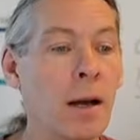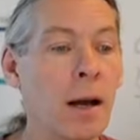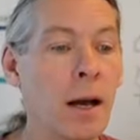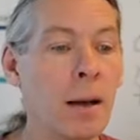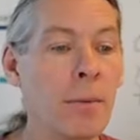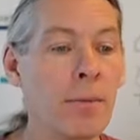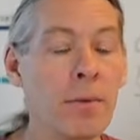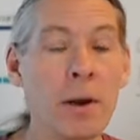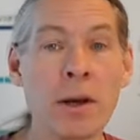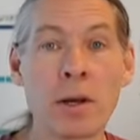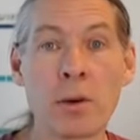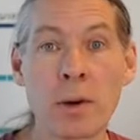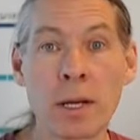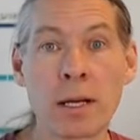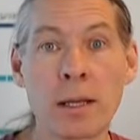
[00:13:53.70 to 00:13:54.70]
very
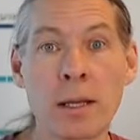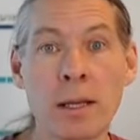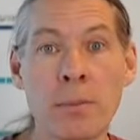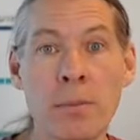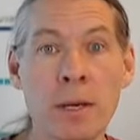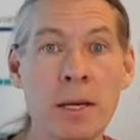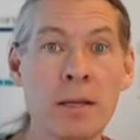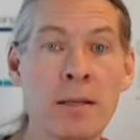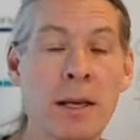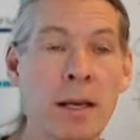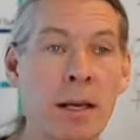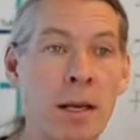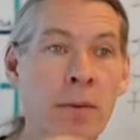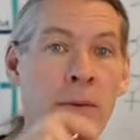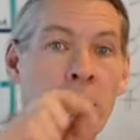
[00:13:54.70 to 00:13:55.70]
quickly, because
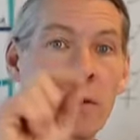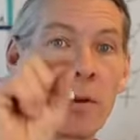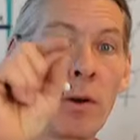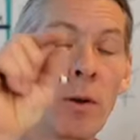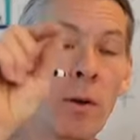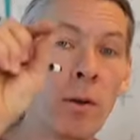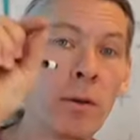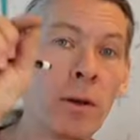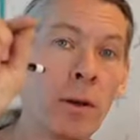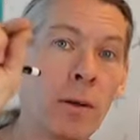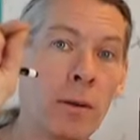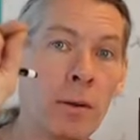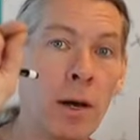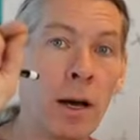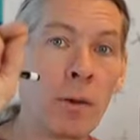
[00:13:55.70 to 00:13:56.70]
if they're told
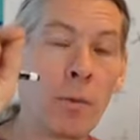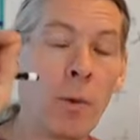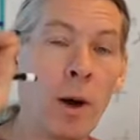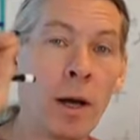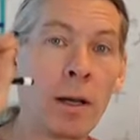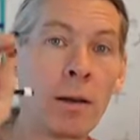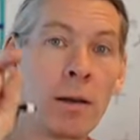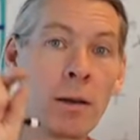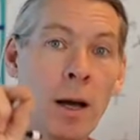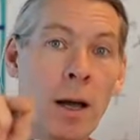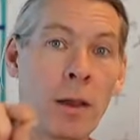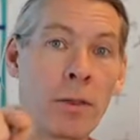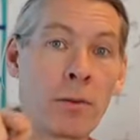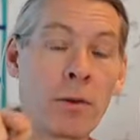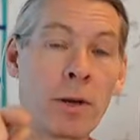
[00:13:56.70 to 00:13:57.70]
dot 1,
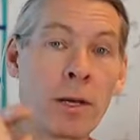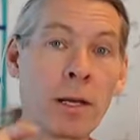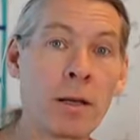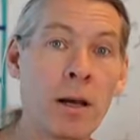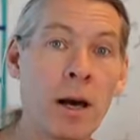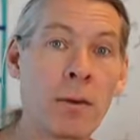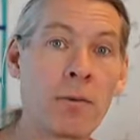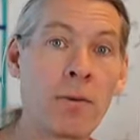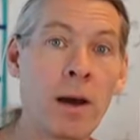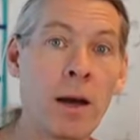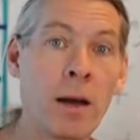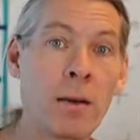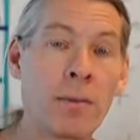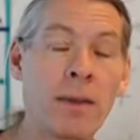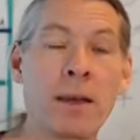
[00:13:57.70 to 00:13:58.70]
dot 3, and dot
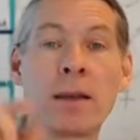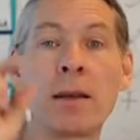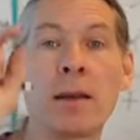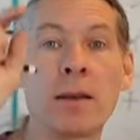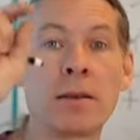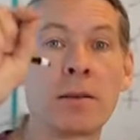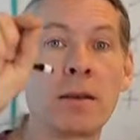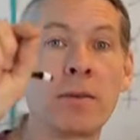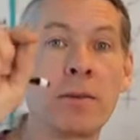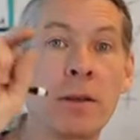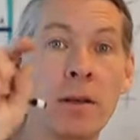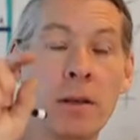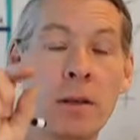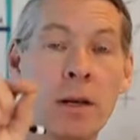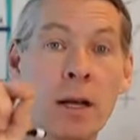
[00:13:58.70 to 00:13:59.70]
5, they can instantly
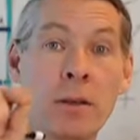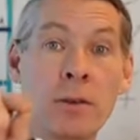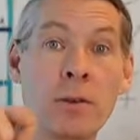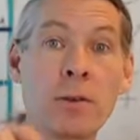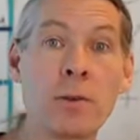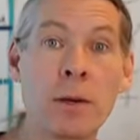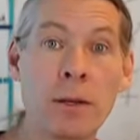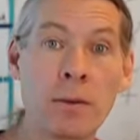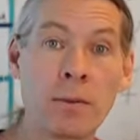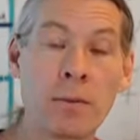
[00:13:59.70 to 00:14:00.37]
fill in dot 2 and